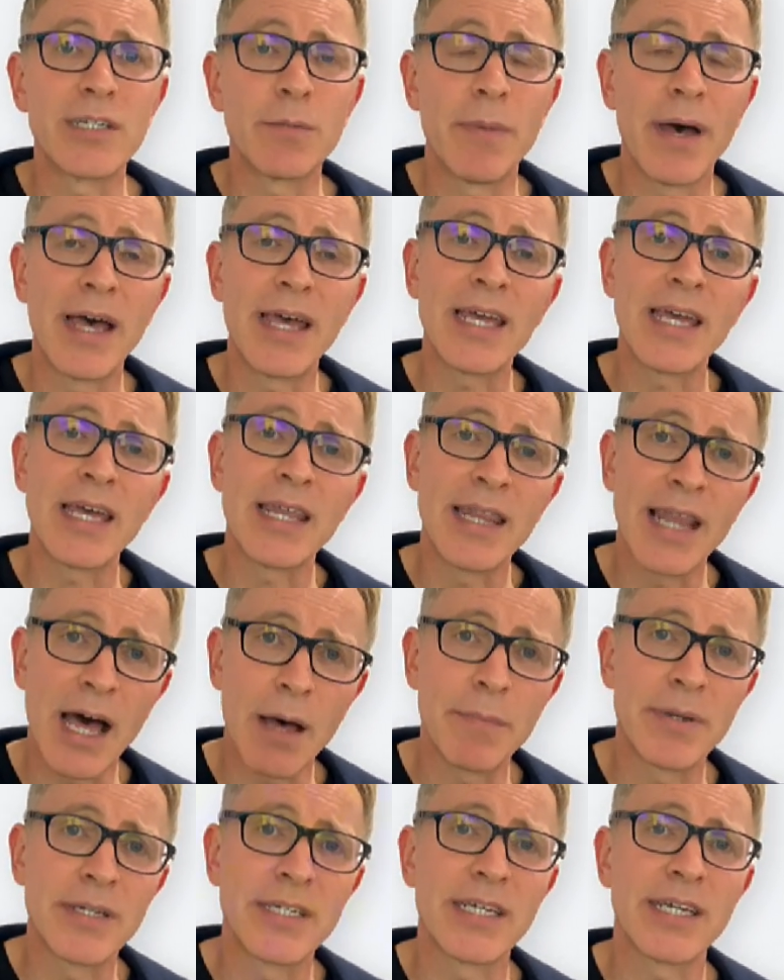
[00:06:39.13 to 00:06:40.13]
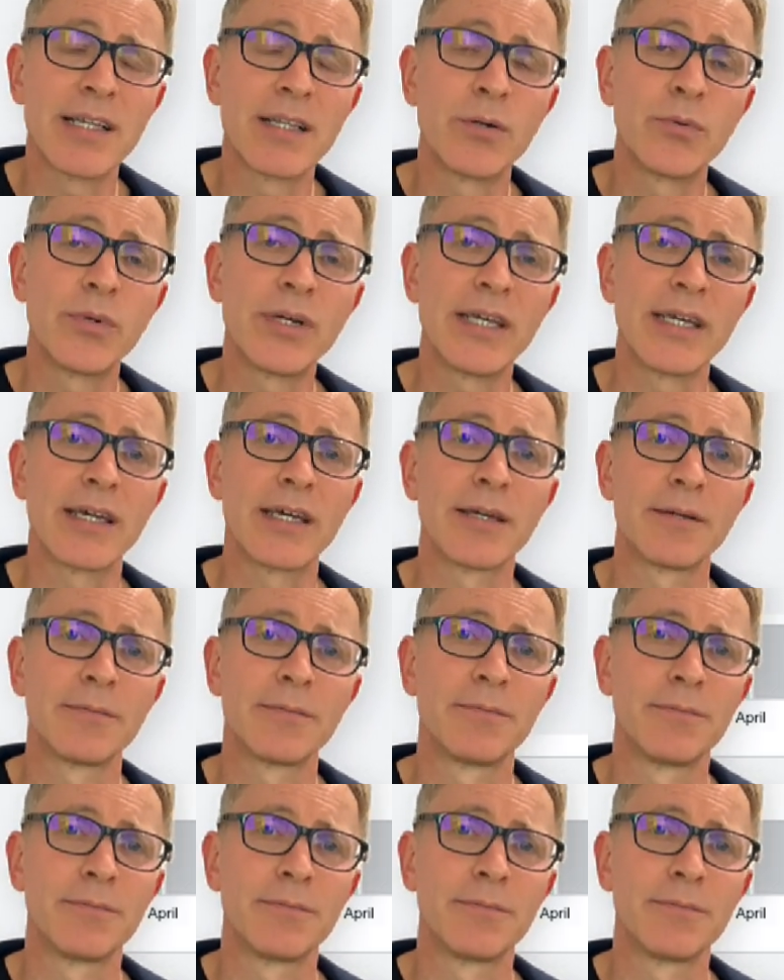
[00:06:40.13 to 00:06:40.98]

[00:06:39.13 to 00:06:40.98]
to pay in that particular week.